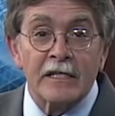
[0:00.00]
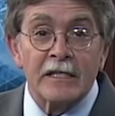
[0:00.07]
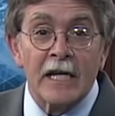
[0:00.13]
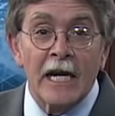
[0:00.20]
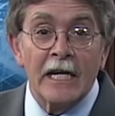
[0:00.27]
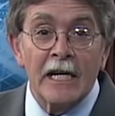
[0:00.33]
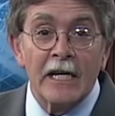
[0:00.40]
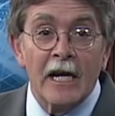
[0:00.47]
as
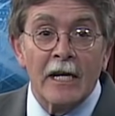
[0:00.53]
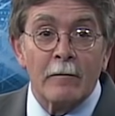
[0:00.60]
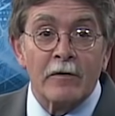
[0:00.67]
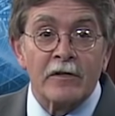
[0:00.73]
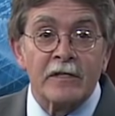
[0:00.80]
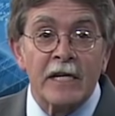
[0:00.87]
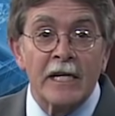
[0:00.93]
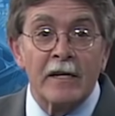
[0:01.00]

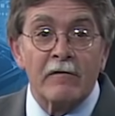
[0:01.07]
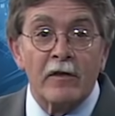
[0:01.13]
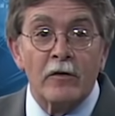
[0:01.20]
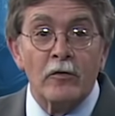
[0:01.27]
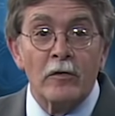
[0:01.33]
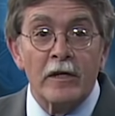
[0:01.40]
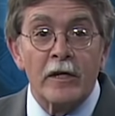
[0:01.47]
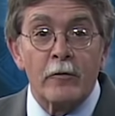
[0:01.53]
99% of the
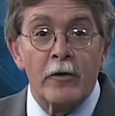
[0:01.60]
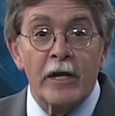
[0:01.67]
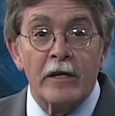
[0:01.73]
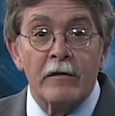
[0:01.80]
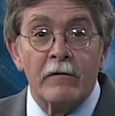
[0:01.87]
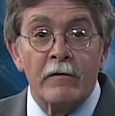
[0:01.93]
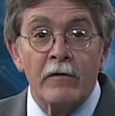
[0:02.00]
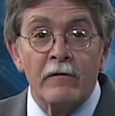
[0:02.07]
newly
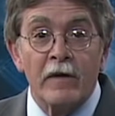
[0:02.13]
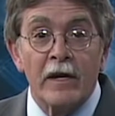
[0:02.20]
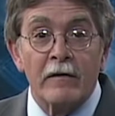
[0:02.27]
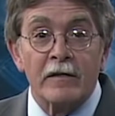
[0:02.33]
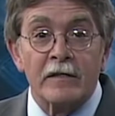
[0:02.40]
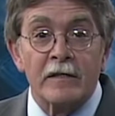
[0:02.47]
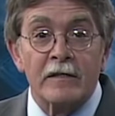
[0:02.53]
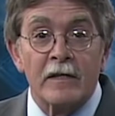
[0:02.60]
created flu
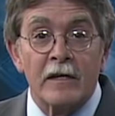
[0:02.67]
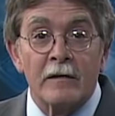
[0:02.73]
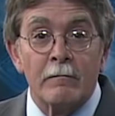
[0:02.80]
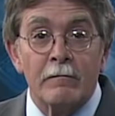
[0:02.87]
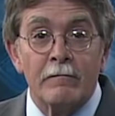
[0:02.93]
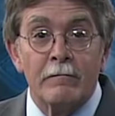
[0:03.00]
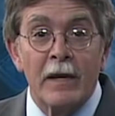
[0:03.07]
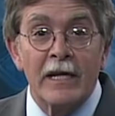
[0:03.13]
viruses are
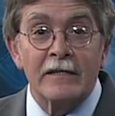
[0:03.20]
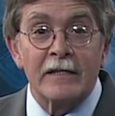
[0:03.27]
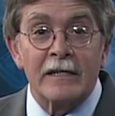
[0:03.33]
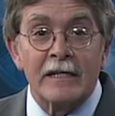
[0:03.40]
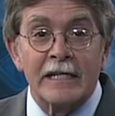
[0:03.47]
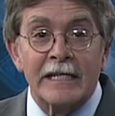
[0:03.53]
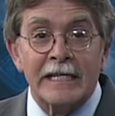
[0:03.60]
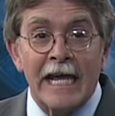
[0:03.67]

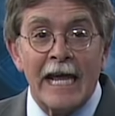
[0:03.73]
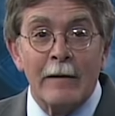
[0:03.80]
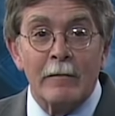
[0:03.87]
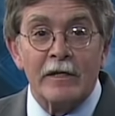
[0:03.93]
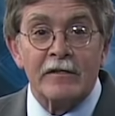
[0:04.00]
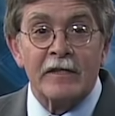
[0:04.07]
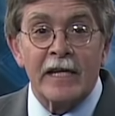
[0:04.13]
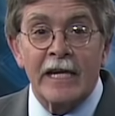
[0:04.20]
basically
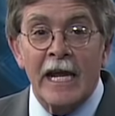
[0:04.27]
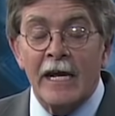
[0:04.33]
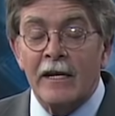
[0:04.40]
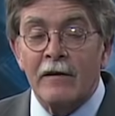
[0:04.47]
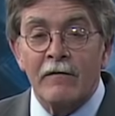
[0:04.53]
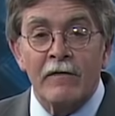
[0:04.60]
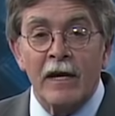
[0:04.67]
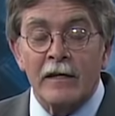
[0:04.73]
damaged. They can't
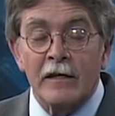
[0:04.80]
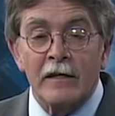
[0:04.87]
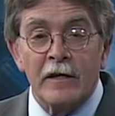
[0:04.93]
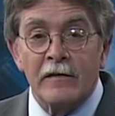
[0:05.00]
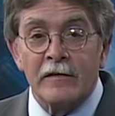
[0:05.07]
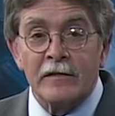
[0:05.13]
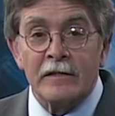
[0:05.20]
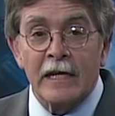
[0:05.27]
infect
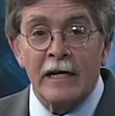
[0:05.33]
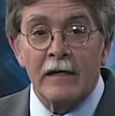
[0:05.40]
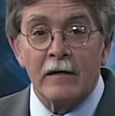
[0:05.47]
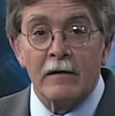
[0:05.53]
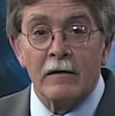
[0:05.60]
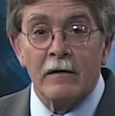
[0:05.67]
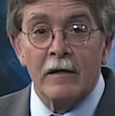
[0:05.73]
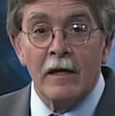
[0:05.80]
another cell.